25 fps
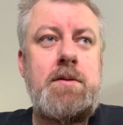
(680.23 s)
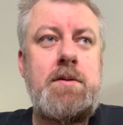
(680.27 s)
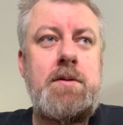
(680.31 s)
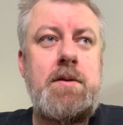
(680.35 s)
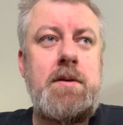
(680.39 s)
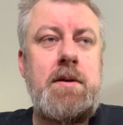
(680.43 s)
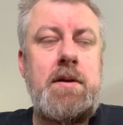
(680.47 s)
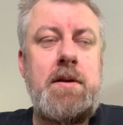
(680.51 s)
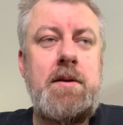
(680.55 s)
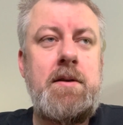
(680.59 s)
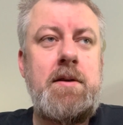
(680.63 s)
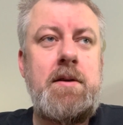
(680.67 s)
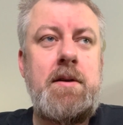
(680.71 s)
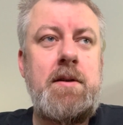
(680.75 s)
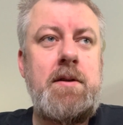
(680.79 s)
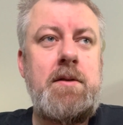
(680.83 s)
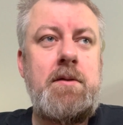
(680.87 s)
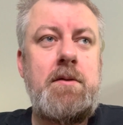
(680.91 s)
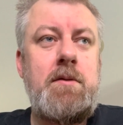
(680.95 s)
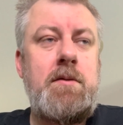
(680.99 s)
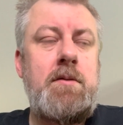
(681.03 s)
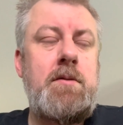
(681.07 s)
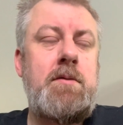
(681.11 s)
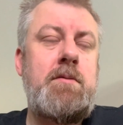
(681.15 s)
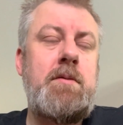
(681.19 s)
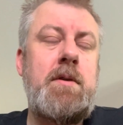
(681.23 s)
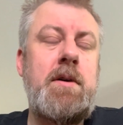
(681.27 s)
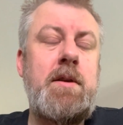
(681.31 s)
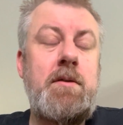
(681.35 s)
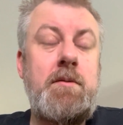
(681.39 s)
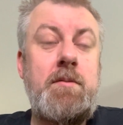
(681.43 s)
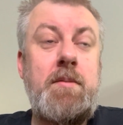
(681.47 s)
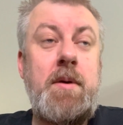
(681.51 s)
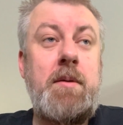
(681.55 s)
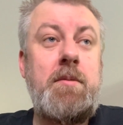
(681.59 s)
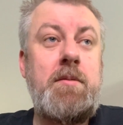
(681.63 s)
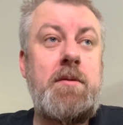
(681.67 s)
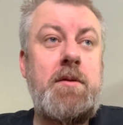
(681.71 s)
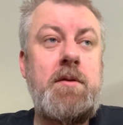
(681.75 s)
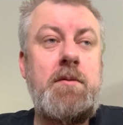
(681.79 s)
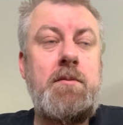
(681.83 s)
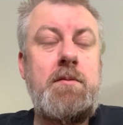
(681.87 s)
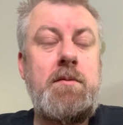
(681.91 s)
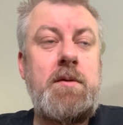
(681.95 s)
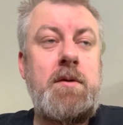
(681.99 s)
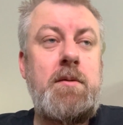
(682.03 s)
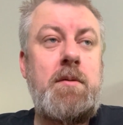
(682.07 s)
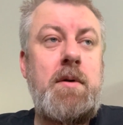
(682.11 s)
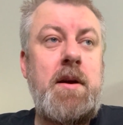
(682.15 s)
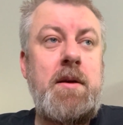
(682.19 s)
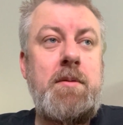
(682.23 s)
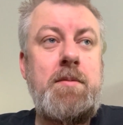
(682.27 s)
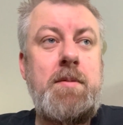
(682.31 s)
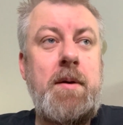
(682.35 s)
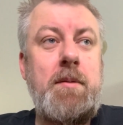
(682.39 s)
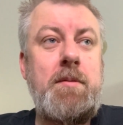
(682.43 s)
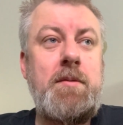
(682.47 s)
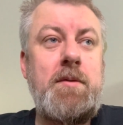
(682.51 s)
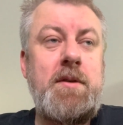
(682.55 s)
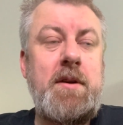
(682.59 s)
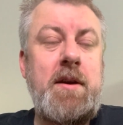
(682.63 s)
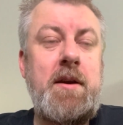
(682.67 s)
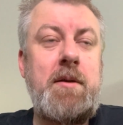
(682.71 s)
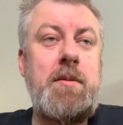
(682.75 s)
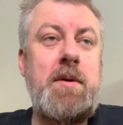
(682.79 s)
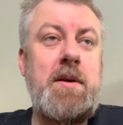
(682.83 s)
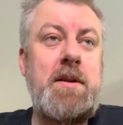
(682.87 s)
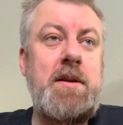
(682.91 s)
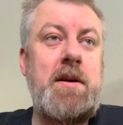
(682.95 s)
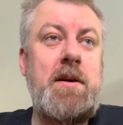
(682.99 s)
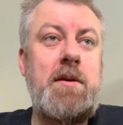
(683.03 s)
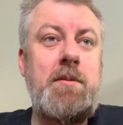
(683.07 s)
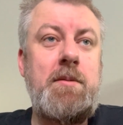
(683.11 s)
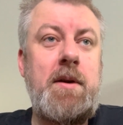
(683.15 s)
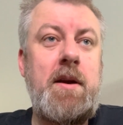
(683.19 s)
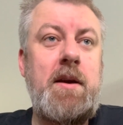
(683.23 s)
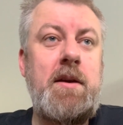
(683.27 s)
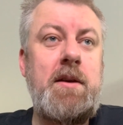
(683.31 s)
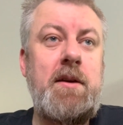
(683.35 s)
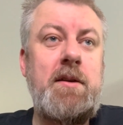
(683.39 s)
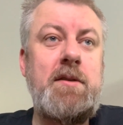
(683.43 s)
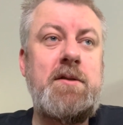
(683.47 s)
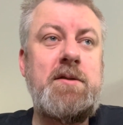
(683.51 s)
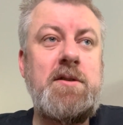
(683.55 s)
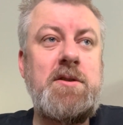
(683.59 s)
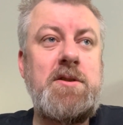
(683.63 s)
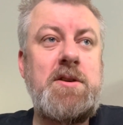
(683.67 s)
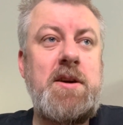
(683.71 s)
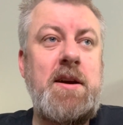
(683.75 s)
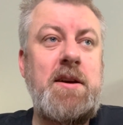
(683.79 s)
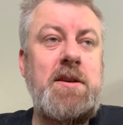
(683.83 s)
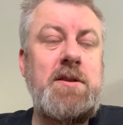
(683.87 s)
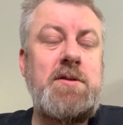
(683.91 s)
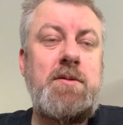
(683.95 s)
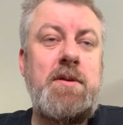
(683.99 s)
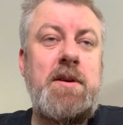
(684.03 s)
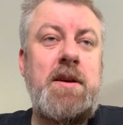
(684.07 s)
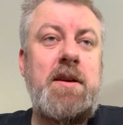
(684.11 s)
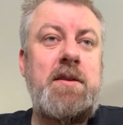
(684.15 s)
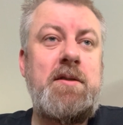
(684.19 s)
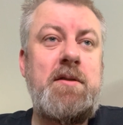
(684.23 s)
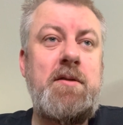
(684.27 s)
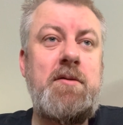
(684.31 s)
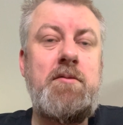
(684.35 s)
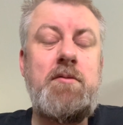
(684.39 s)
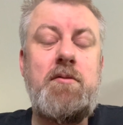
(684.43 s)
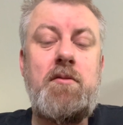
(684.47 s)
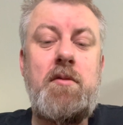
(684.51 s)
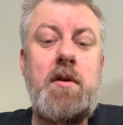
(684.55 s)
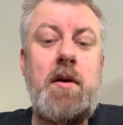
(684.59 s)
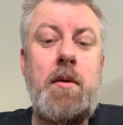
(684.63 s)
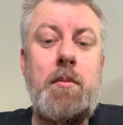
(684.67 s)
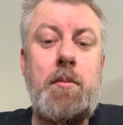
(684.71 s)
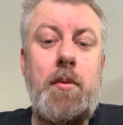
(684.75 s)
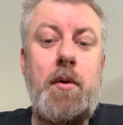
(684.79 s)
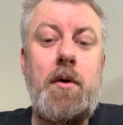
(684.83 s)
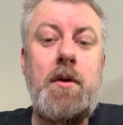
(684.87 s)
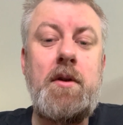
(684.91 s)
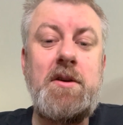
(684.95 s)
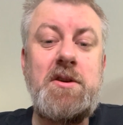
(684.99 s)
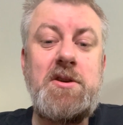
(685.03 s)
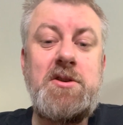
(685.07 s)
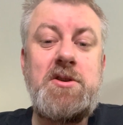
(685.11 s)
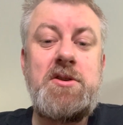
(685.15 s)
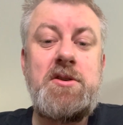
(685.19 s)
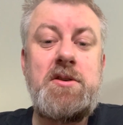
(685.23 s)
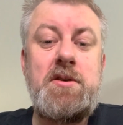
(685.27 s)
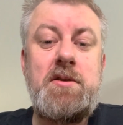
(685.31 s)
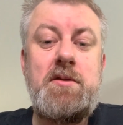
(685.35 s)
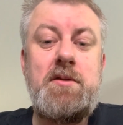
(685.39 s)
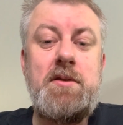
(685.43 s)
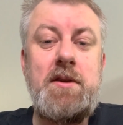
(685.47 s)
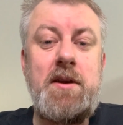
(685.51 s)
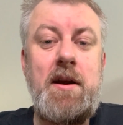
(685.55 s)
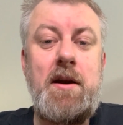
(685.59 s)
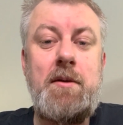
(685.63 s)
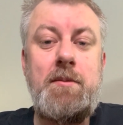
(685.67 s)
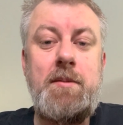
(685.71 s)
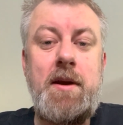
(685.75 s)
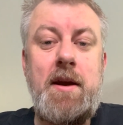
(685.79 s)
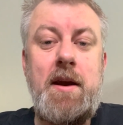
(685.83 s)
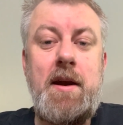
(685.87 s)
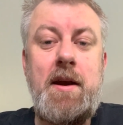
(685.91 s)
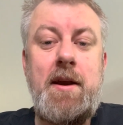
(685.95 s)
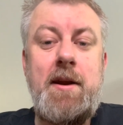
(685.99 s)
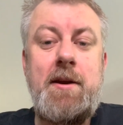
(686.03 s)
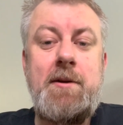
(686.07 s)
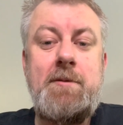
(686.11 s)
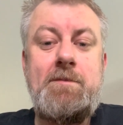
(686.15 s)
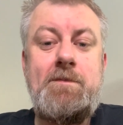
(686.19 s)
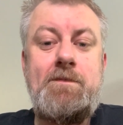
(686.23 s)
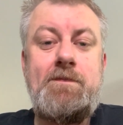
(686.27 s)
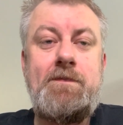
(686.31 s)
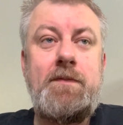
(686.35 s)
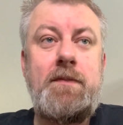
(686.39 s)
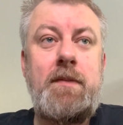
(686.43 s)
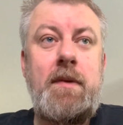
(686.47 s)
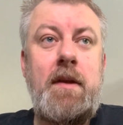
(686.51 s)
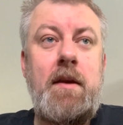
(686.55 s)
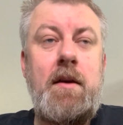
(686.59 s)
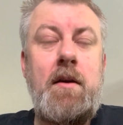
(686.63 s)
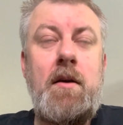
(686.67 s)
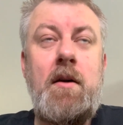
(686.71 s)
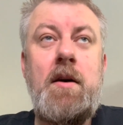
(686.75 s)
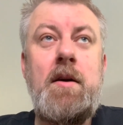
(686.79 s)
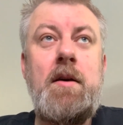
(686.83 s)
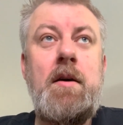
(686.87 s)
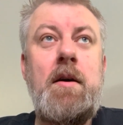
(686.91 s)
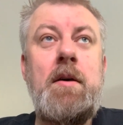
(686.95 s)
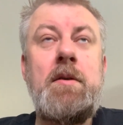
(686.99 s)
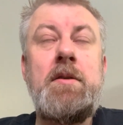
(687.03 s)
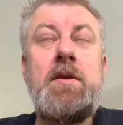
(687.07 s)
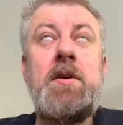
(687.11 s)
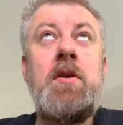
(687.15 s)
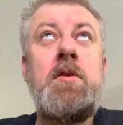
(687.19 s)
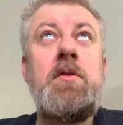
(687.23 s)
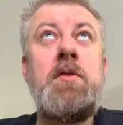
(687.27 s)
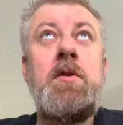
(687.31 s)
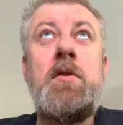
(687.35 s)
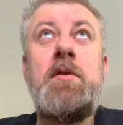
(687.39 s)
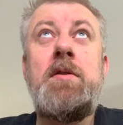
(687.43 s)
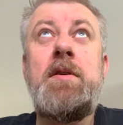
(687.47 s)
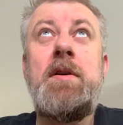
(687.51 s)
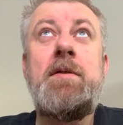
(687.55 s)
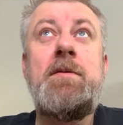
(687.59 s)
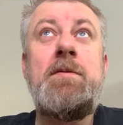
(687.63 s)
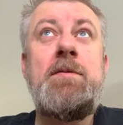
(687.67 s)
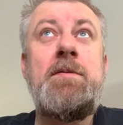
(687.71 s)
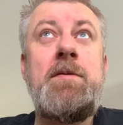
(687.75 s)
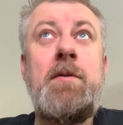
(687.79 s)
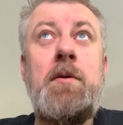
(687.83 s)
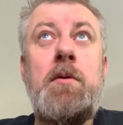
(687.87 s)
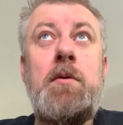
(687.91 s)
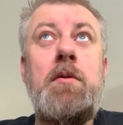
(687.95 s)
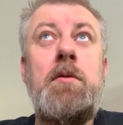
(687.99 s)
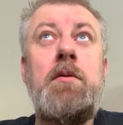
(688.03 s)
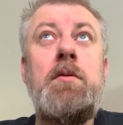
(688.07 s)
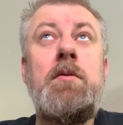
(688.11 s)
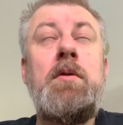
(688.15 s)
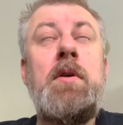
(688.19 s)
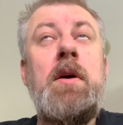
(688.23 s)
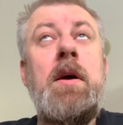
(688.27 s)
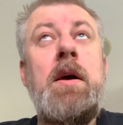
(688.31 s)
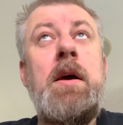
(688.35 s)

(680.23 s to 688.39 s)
and rather the way people think about the RBA needs to change. We need to abolish the RBA. I don't know their full